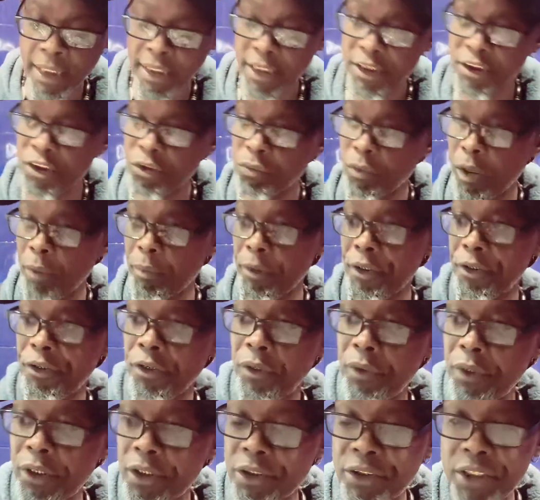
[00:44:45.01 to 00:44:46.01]
And this is what we
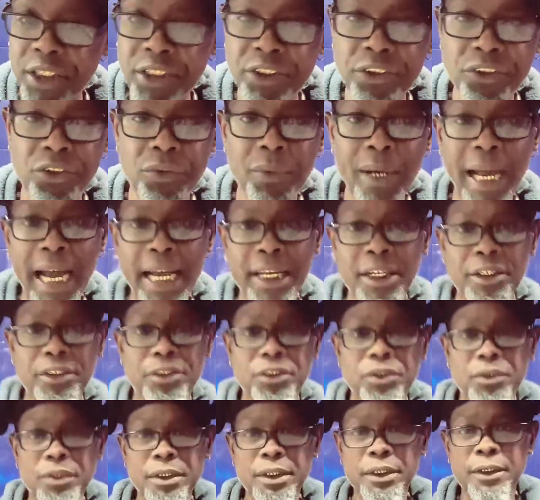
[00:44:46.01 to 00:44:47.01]
do here, teaching you how
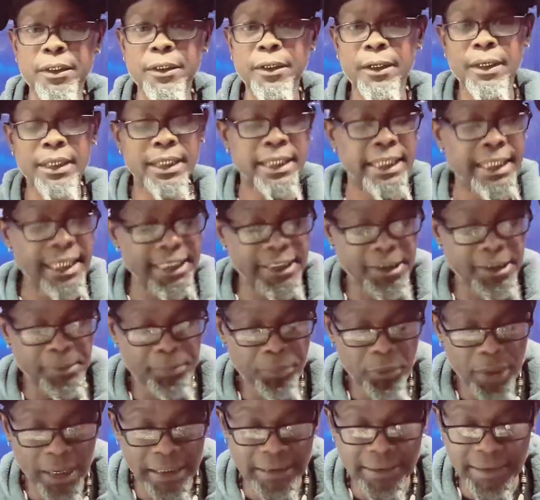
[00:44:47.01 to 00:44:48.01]
to do it, get
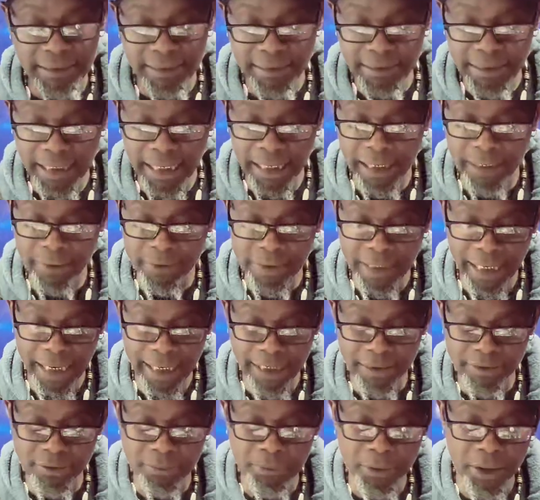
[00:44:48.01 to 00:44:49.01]
the process down,
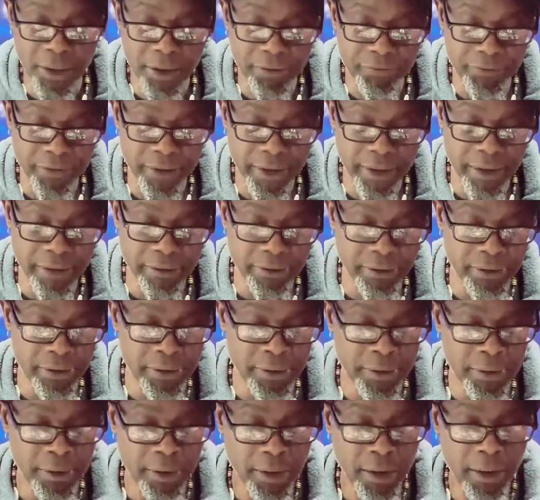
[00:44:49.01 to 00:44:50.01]
gain some
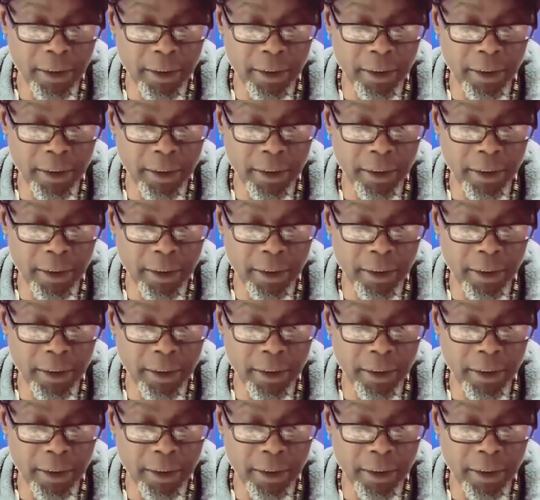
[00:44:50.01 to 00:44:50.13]
confidence.